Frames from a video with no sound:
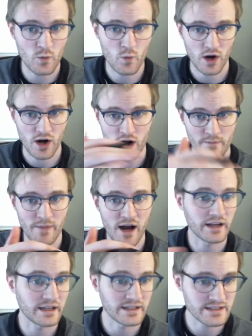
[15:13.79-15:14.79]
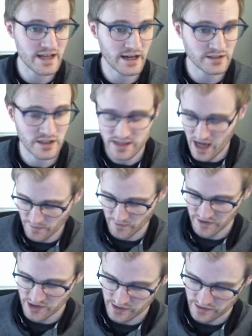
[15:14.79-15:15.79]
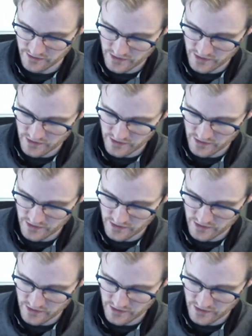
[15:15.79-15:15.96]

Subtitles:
were harmonic and stacked on top of each other.